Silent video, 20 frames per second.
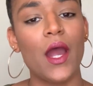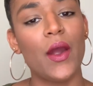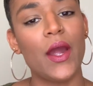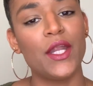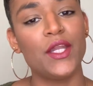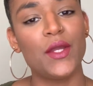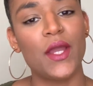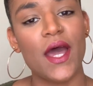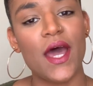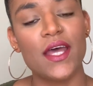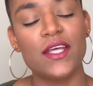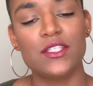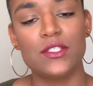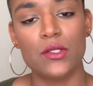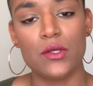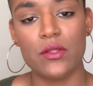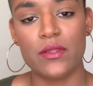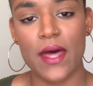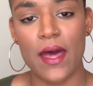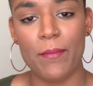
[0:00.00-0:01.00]
All right, you guys,
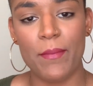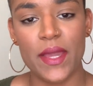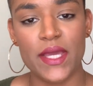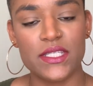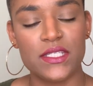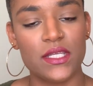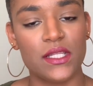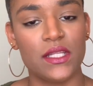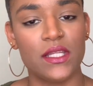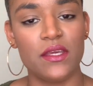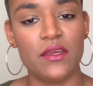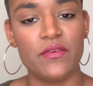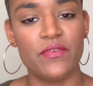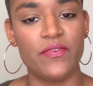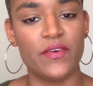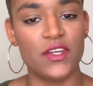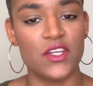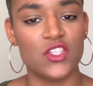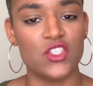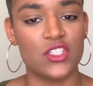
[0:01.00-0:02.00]
so that basically
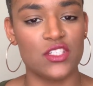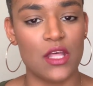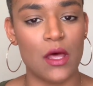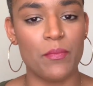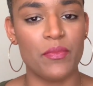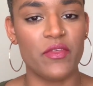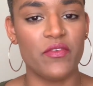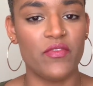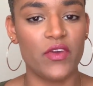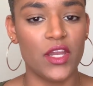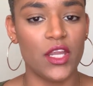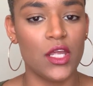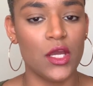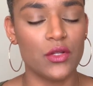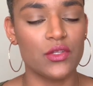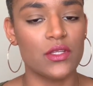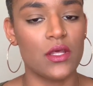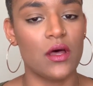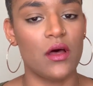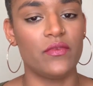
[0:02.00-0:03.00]
finishes up the
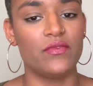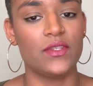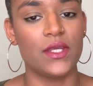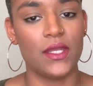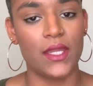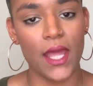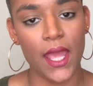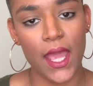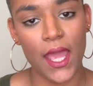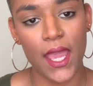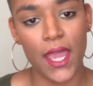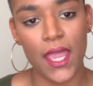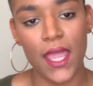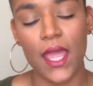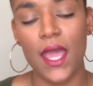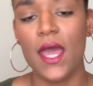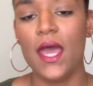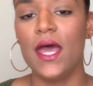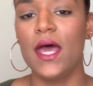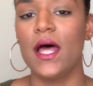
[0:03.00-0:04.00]
video of
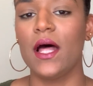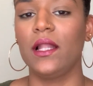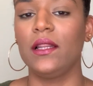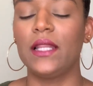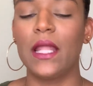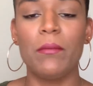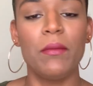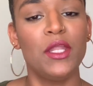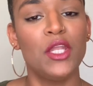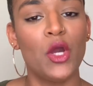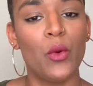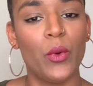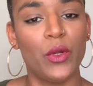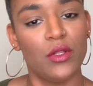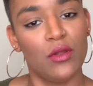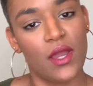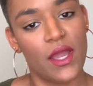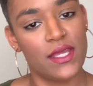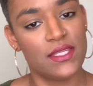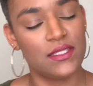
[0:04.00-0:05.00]
today. Let me know
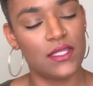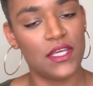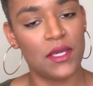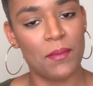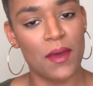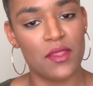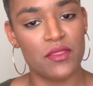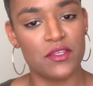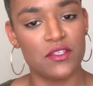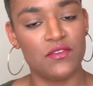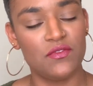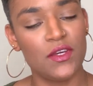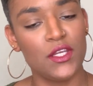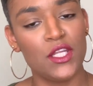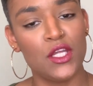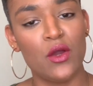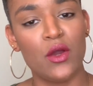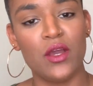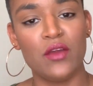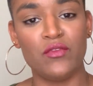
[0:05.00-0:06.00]
what you guys think about this
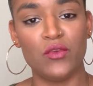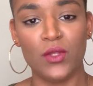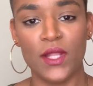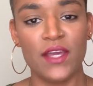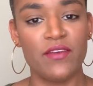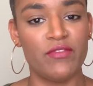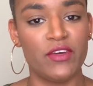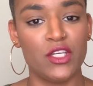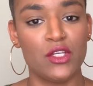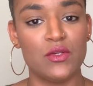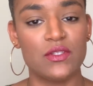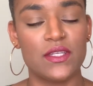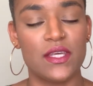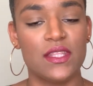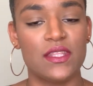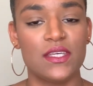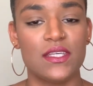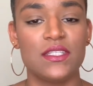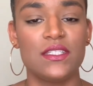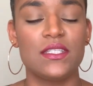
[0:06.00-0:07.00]
video. If you like videos
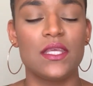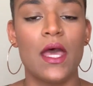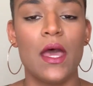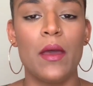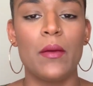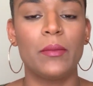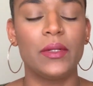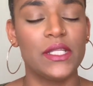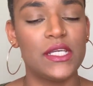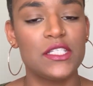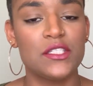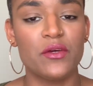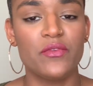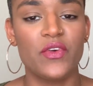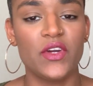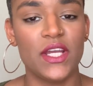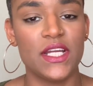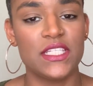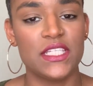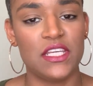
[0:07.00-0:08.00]
like this, please
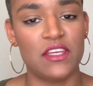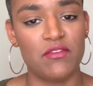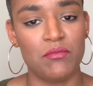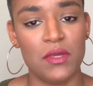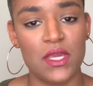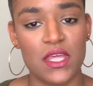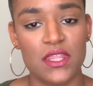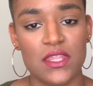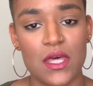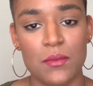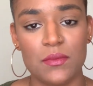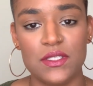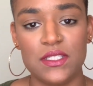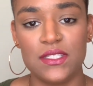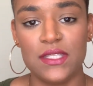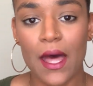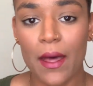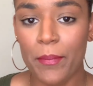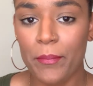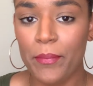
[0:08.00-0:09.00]
don't forget to give me a
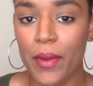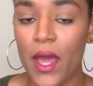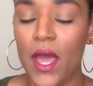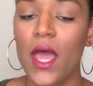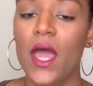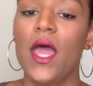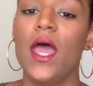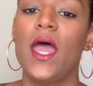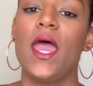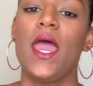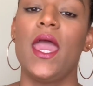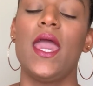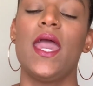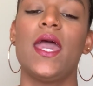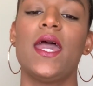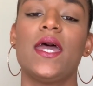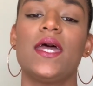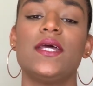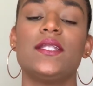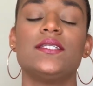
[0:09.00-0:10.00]
thumbs up.
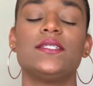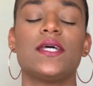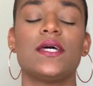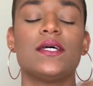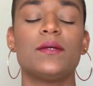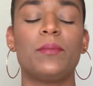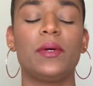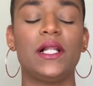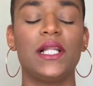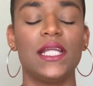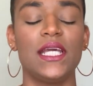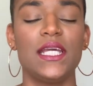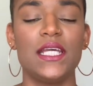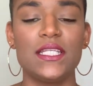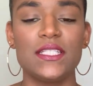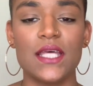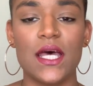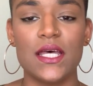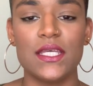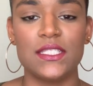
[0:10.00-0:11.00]
And
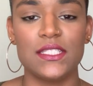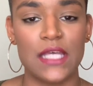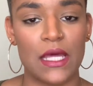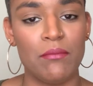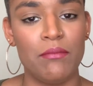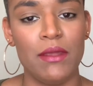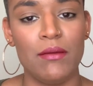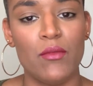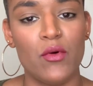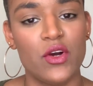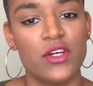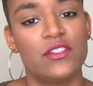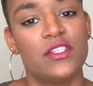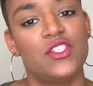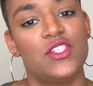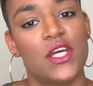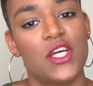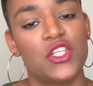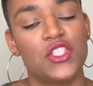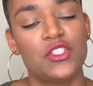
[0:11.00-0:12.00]
please send me more
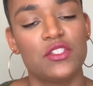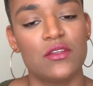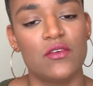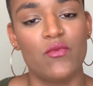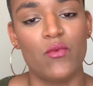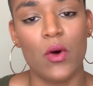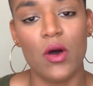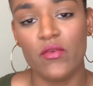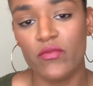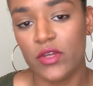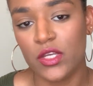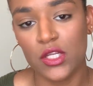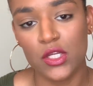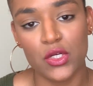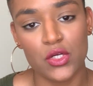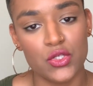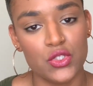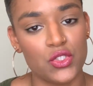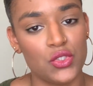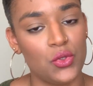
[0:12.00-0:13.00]
suggestions of what
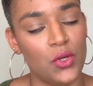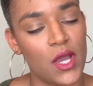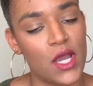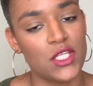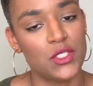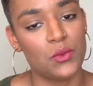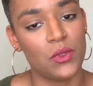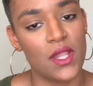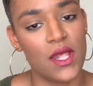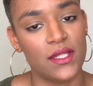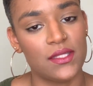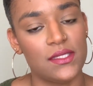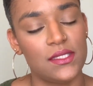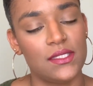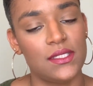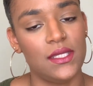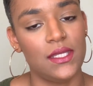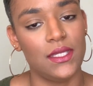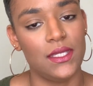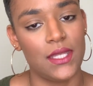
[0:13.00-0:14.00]
videos you guys would like to
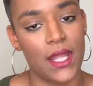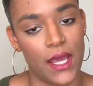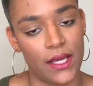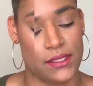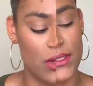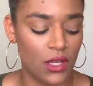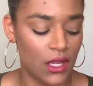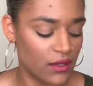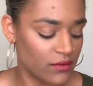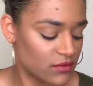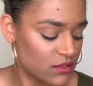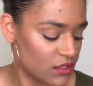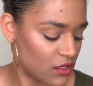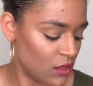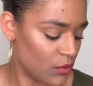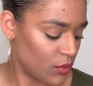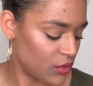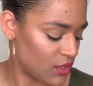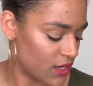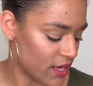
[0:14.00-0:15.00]
see next. I would love to
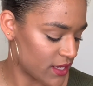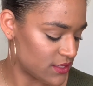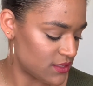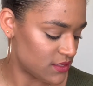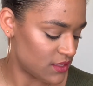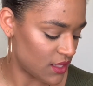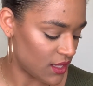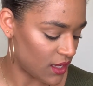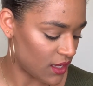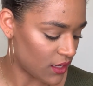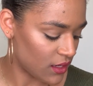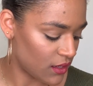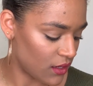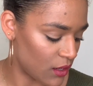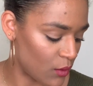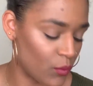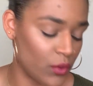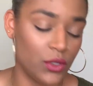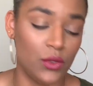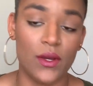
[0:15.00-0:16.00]
hear what you guys think
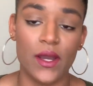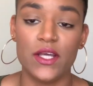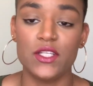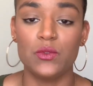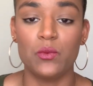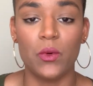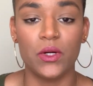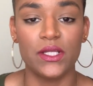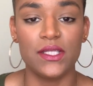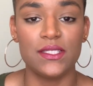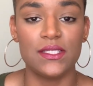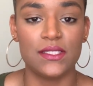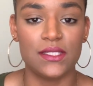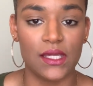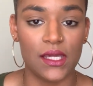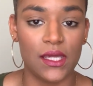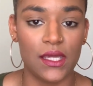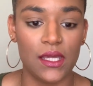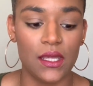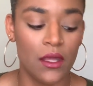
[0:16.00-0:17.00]
and what you guys want to
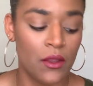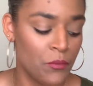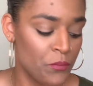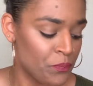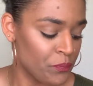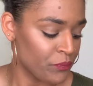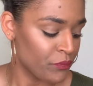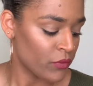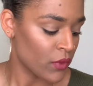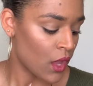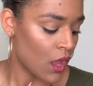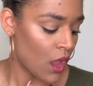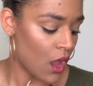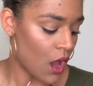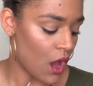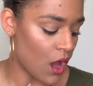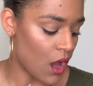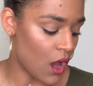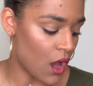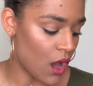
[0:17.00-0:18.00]
see.
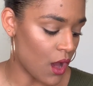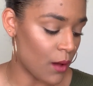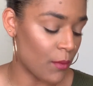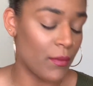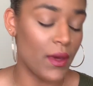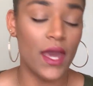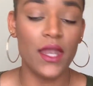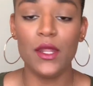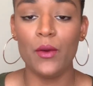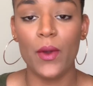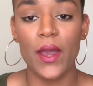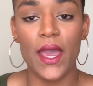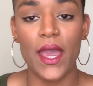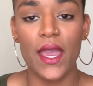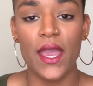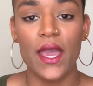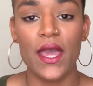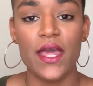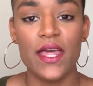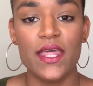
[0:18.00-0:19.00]

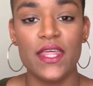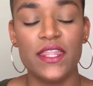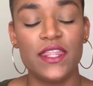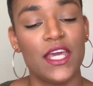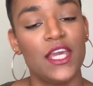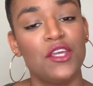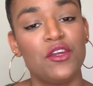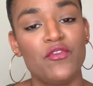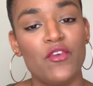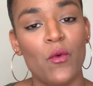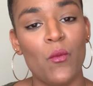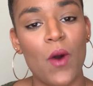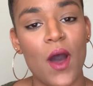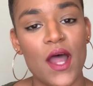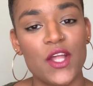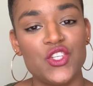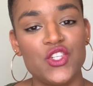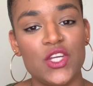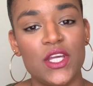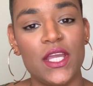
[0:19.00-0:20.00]
Anyway, thank you for
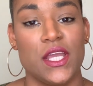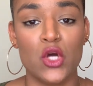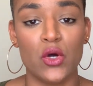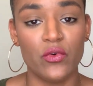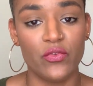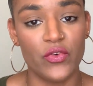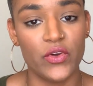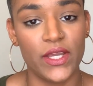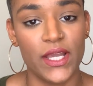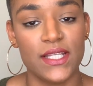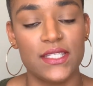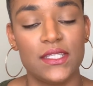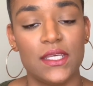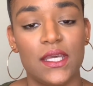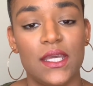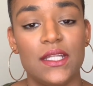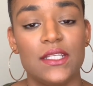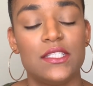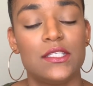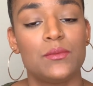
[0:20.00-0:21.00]
watching. Don't forget to
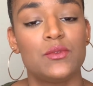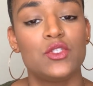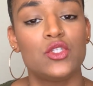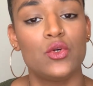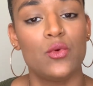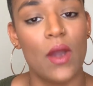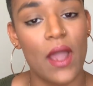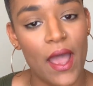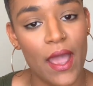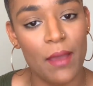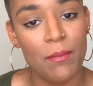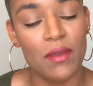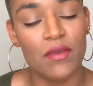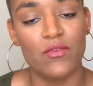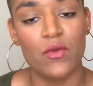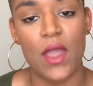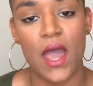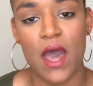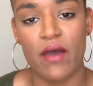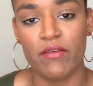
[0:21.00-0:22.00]
hit subscribe
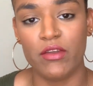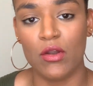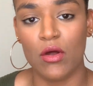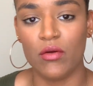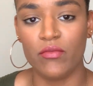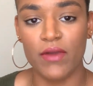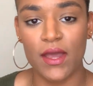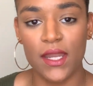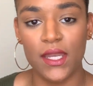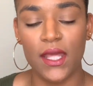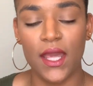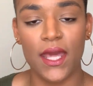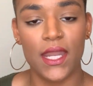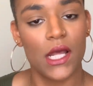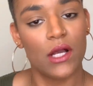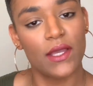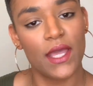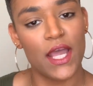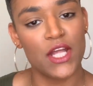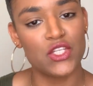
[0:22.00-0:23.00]
if you haven't already, and
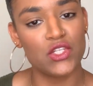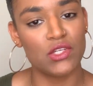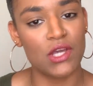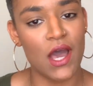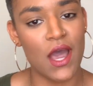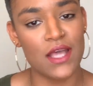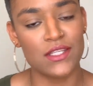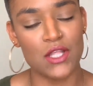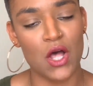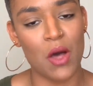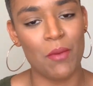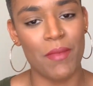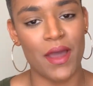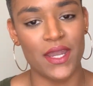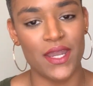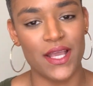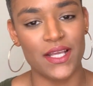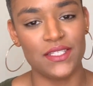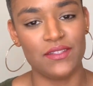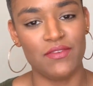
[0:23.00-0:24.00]
I'll catch you guys on
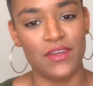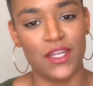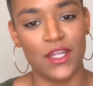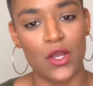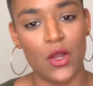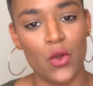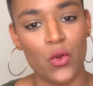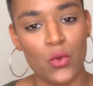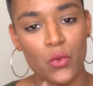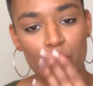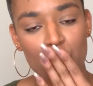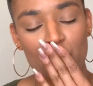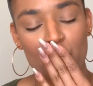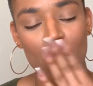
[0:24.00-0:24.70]
my next video.